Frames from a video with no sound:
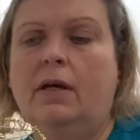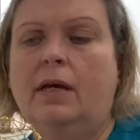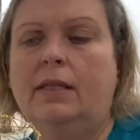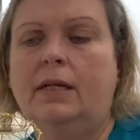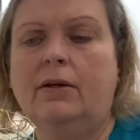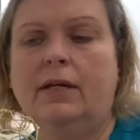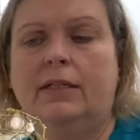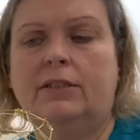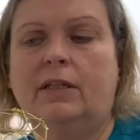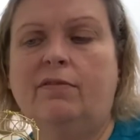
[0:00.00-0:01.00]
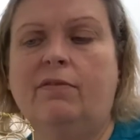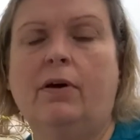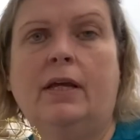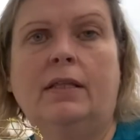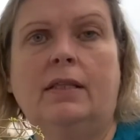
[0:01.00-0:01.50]
And then I actually
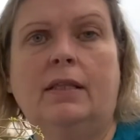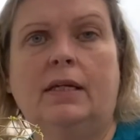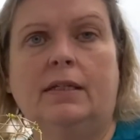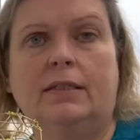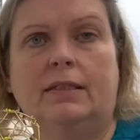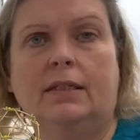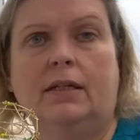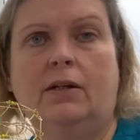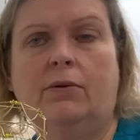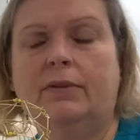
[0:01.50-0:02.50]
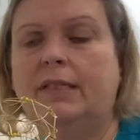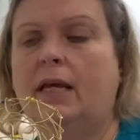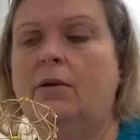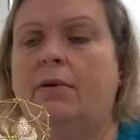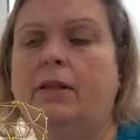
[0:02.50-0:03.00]
find that, you know, I was
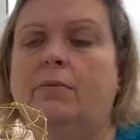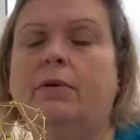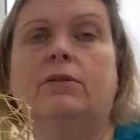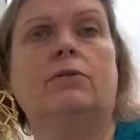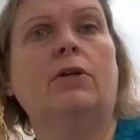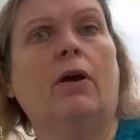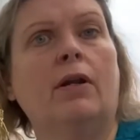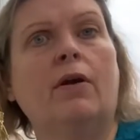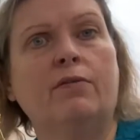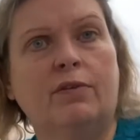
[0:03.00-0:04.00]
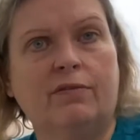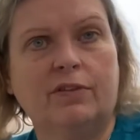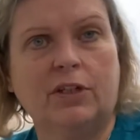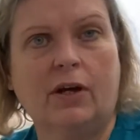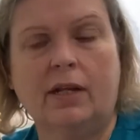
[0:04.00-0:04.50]
saying about the muscles going over the
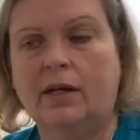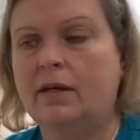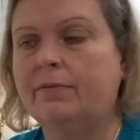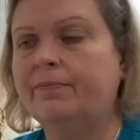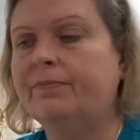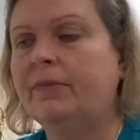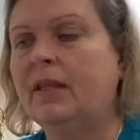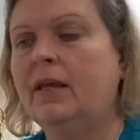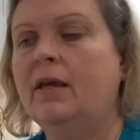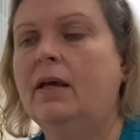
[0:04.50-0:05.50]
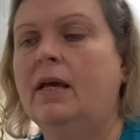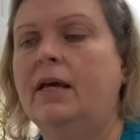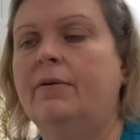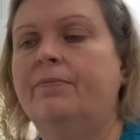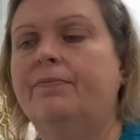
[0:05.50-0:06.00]
vagina,
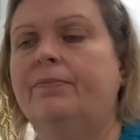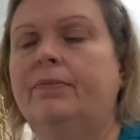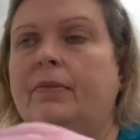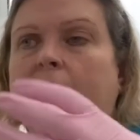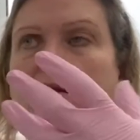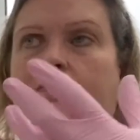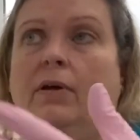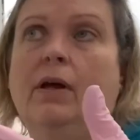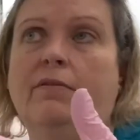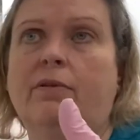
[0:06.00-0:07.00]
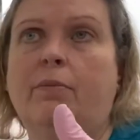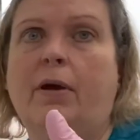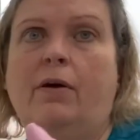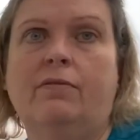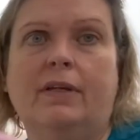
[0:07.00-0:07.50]
over the
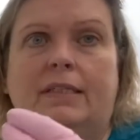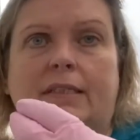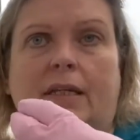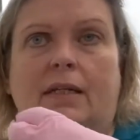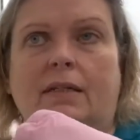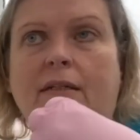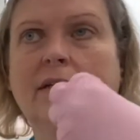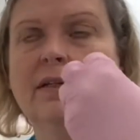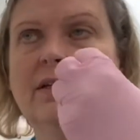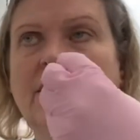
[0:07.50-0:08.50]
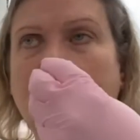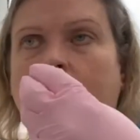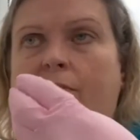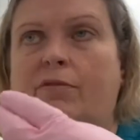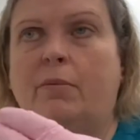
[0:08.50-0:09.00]
pelvis, that, you know,
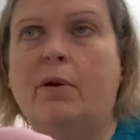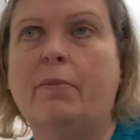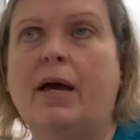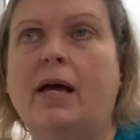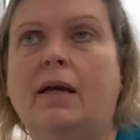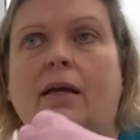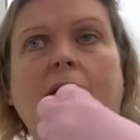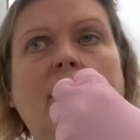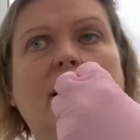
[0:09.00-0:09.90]
come from her back,